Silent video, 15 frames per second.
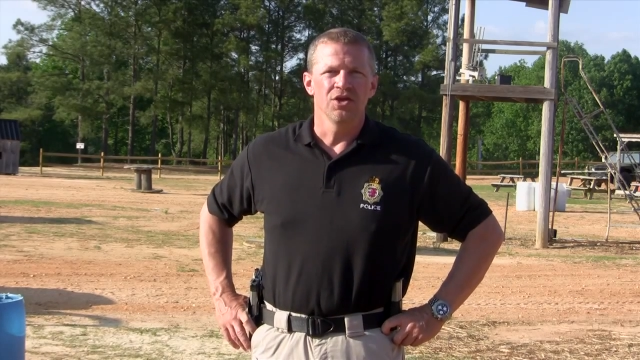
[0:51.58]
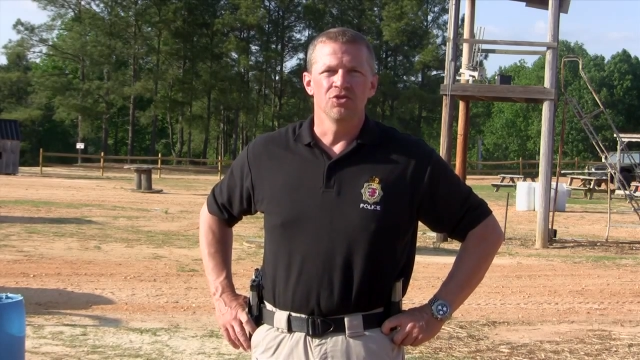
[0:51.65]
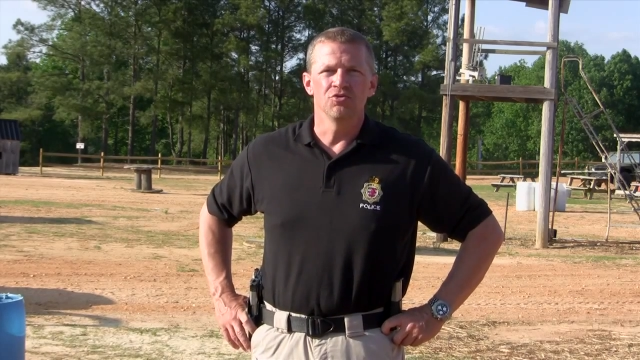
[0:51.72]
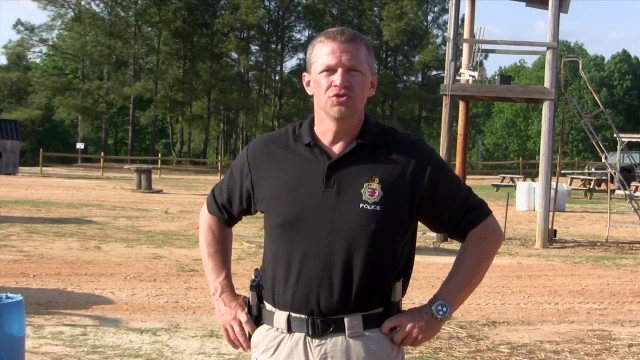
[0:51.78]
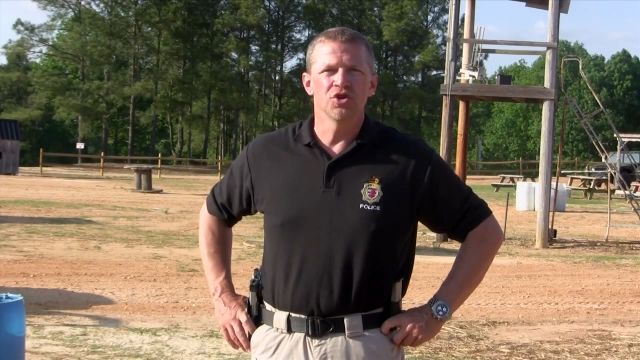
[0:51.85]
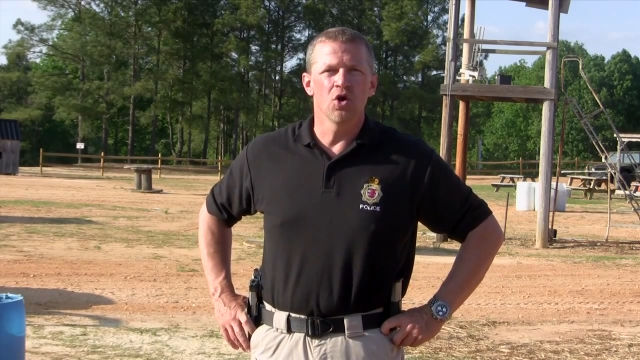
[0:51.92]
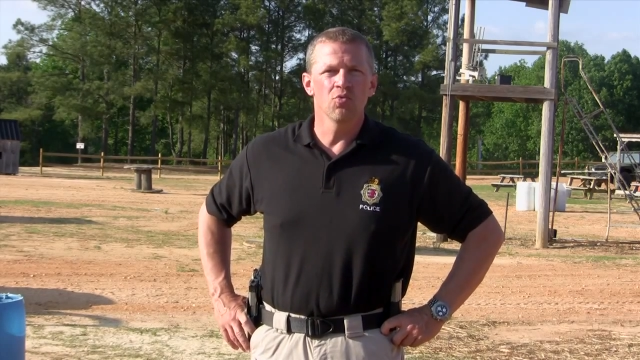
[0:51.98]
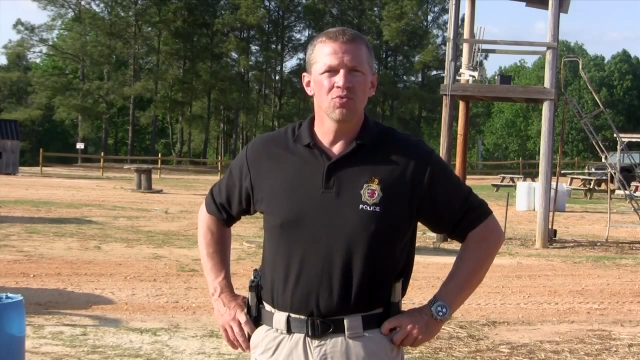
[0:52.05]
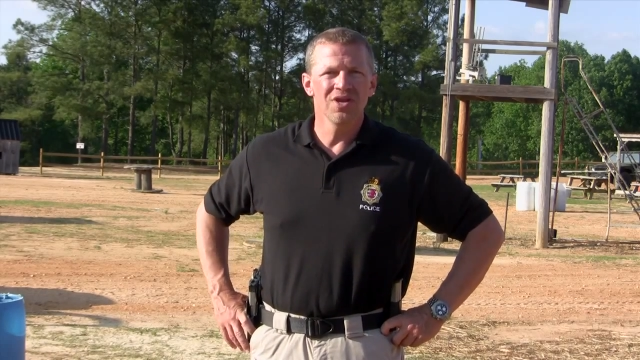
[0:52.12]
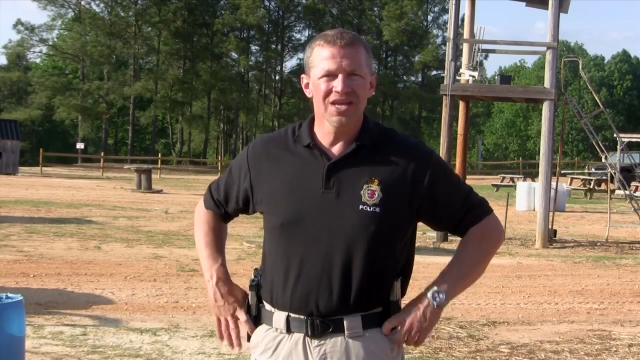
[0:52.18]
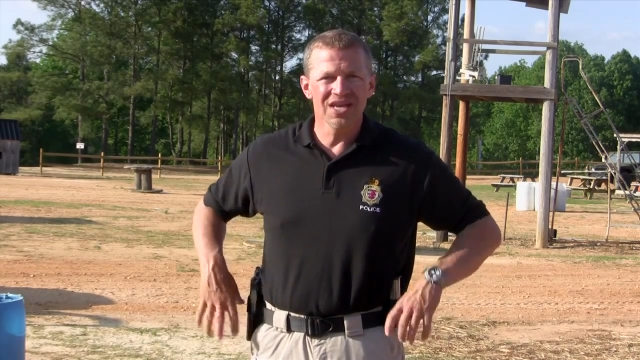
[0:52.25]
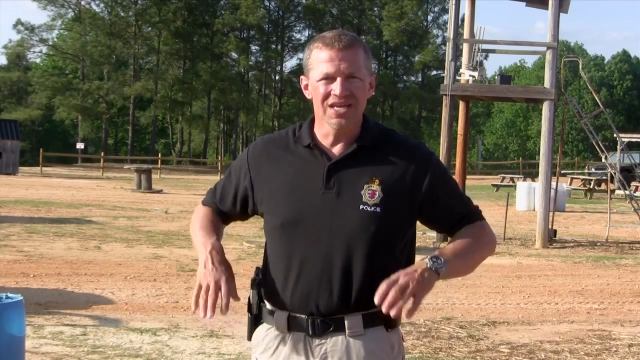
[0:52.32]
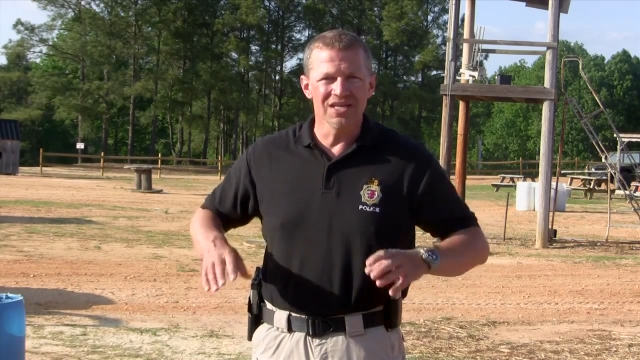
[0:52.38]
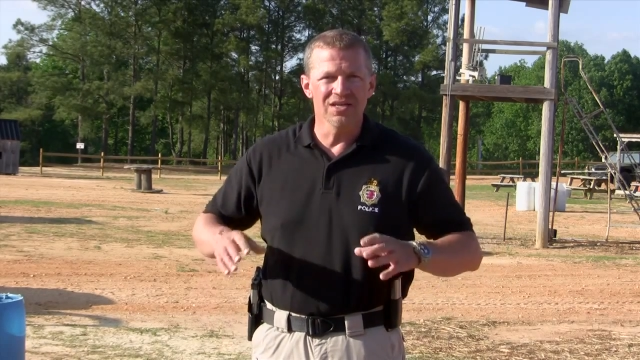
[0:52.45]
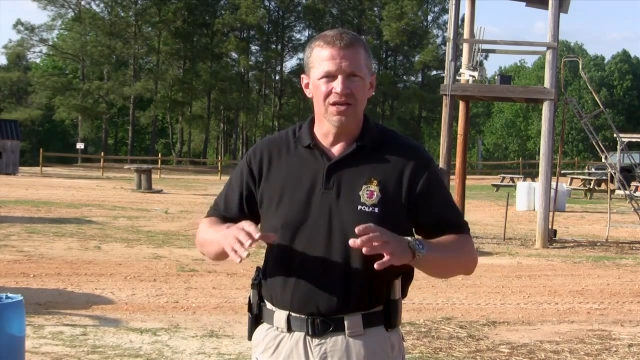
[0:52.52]
You don't
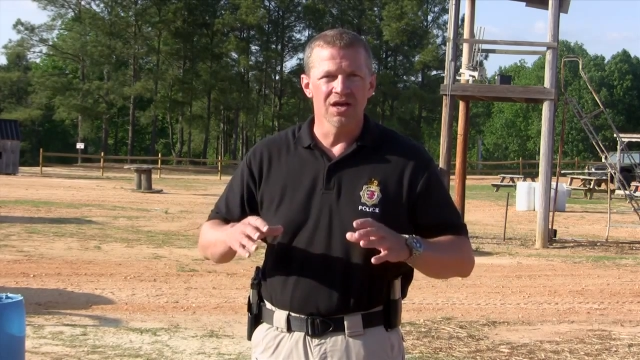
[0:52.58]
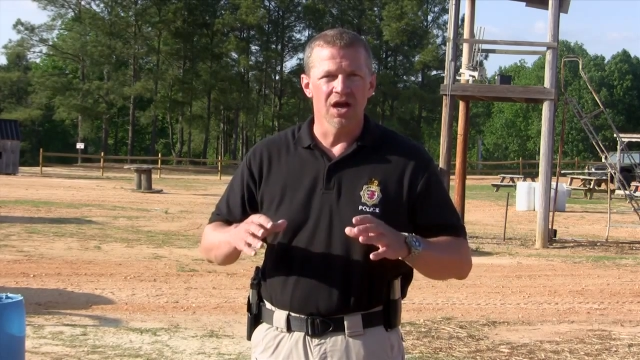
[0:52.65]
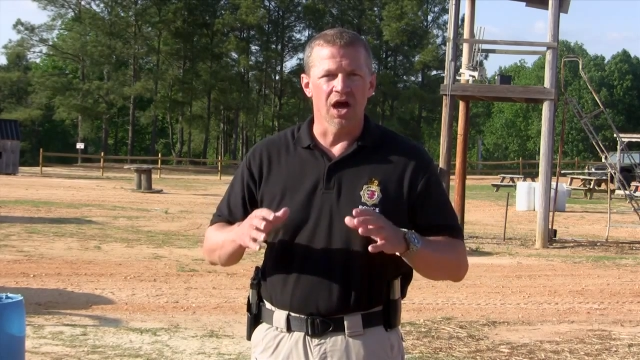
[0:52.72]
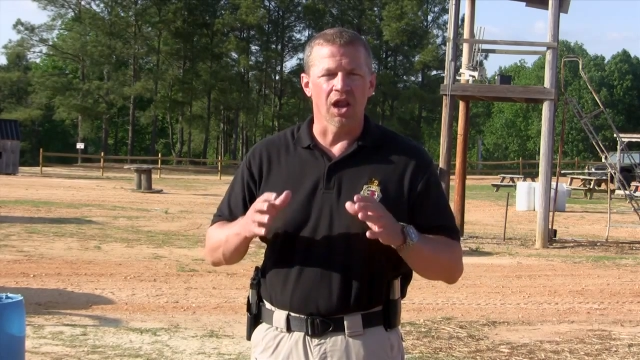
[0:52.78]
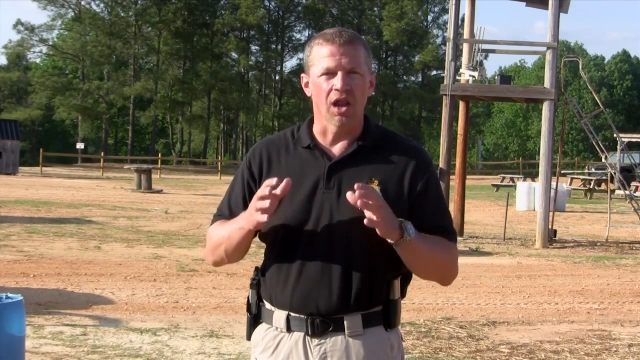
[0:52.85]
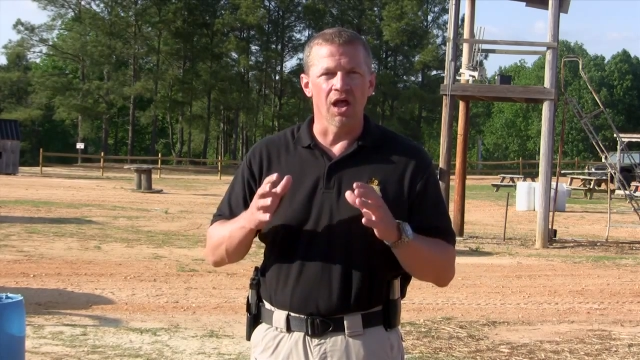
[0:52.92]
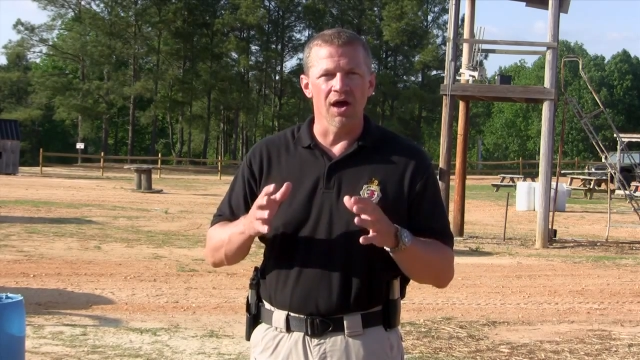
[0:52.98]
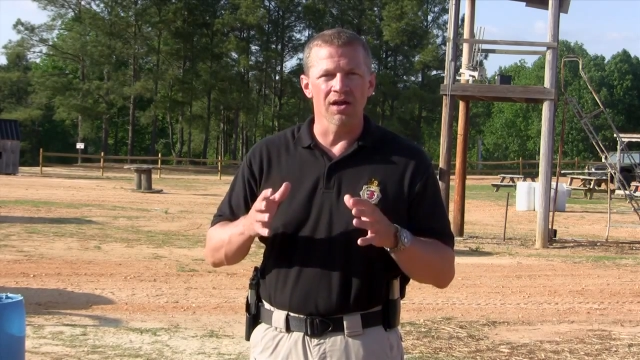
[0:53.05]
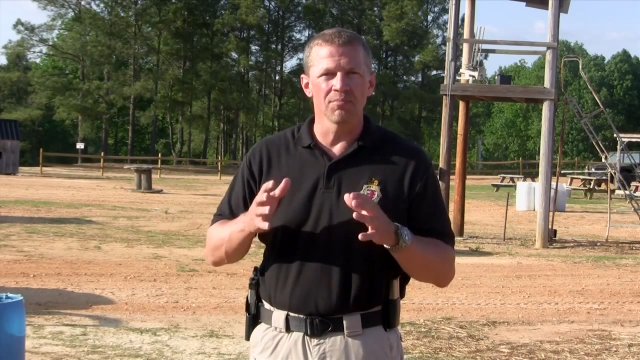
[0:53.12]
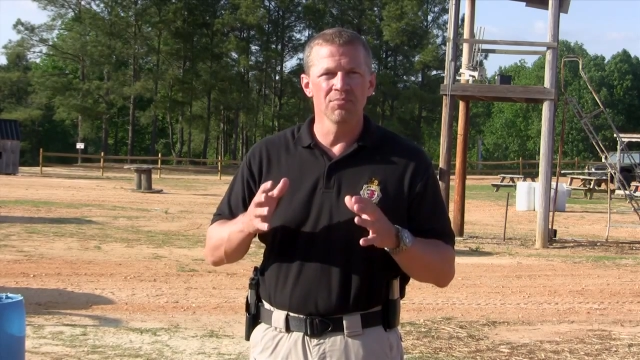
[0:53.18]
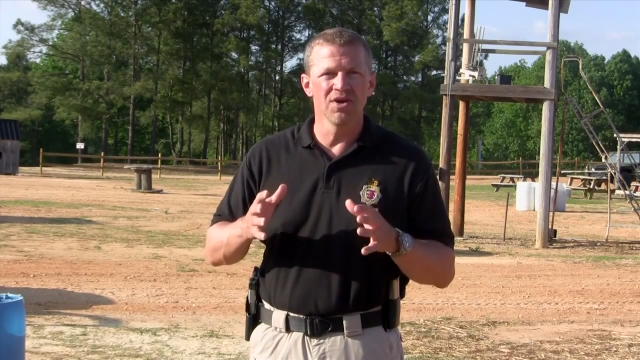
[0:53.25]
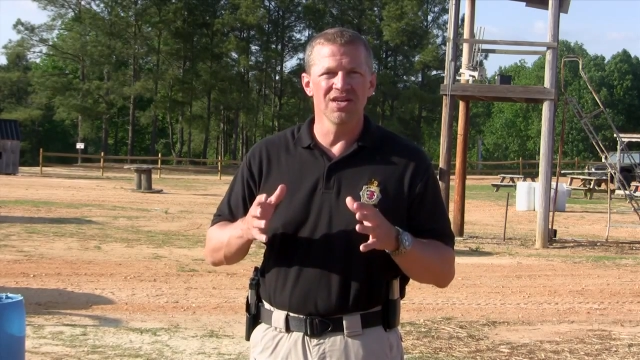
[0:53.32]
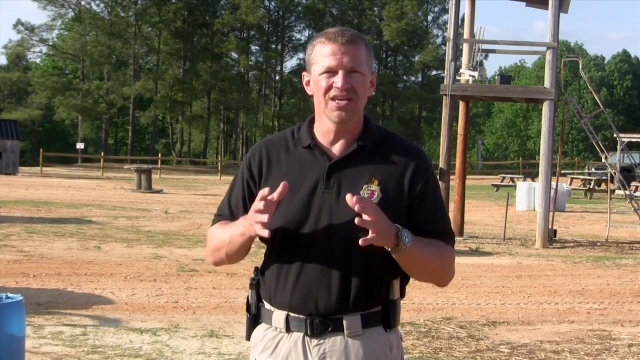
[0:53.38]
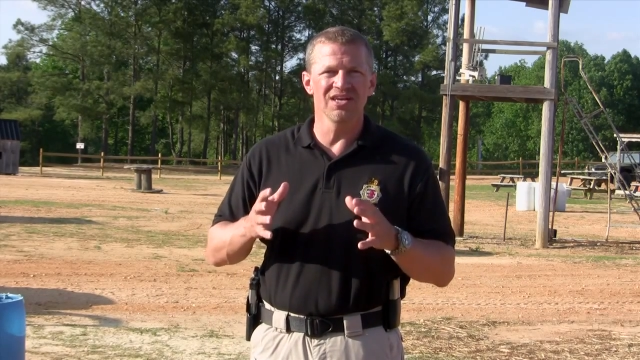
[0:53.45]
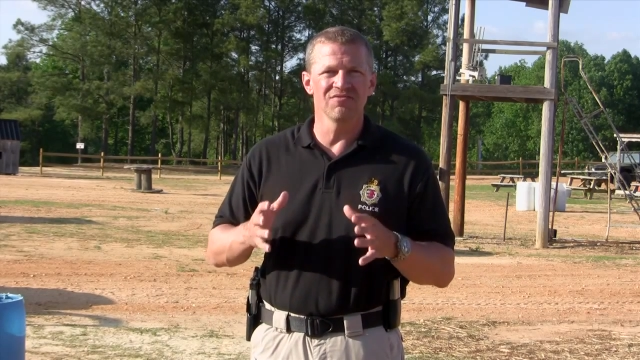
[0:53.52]
need a lot of
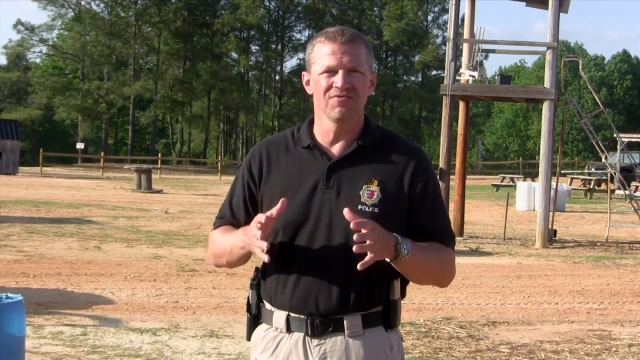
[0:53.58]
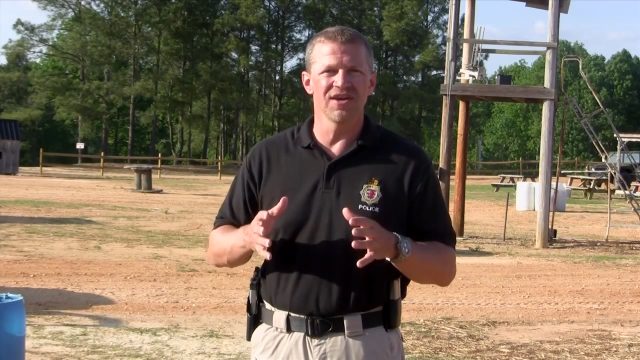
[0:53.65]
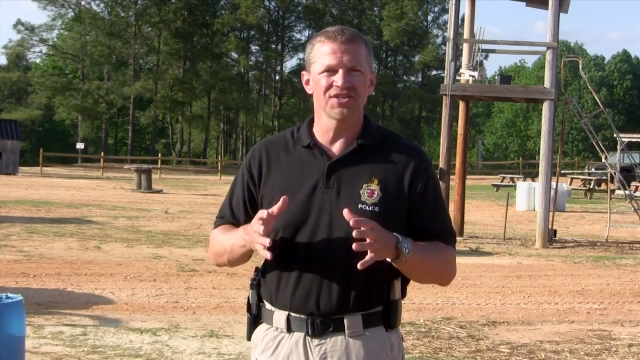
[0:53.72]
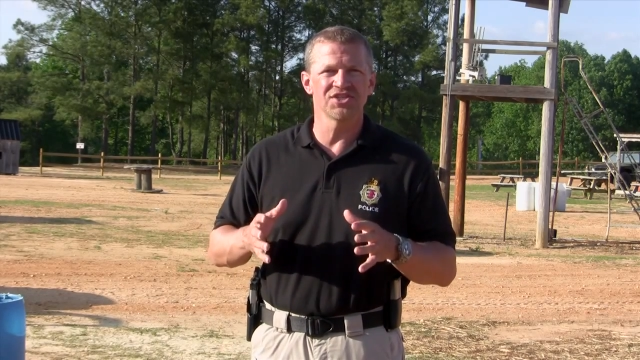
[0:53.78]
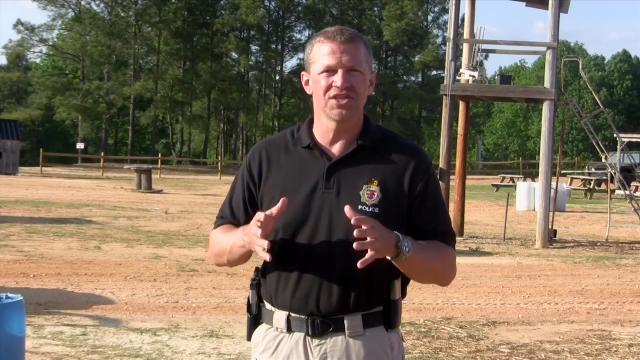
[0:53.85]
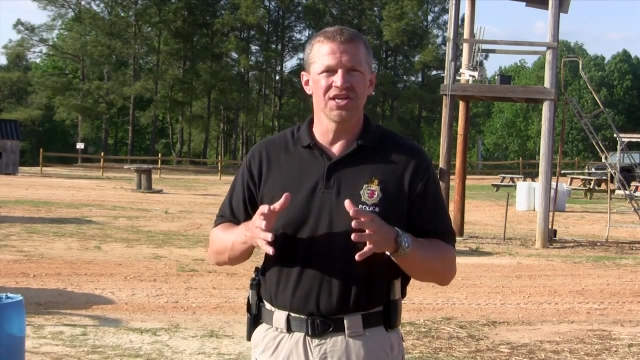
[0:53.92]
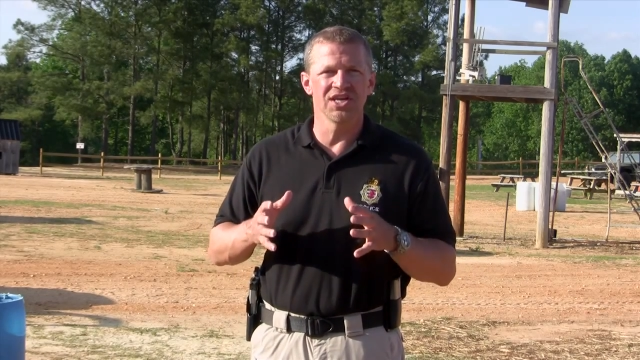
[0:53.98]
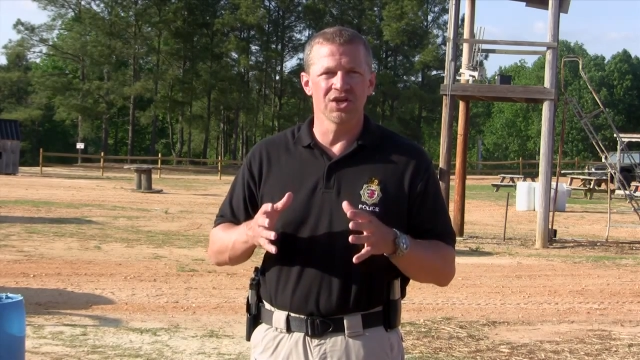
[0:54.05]
money invested